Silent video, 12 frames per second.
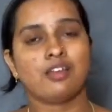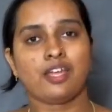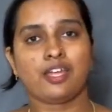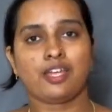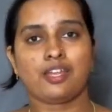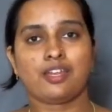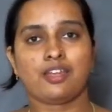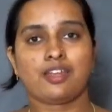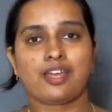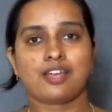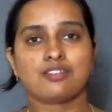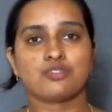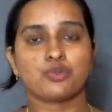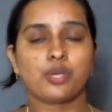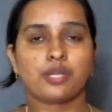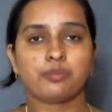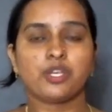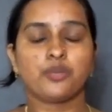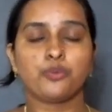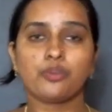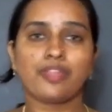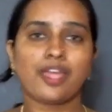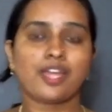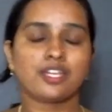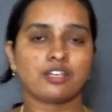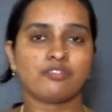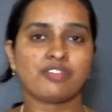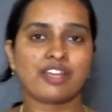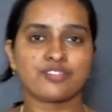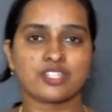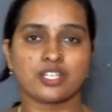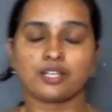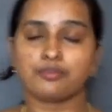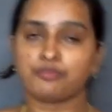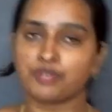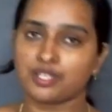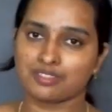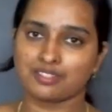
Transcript: And as you and me know that we have stuck up with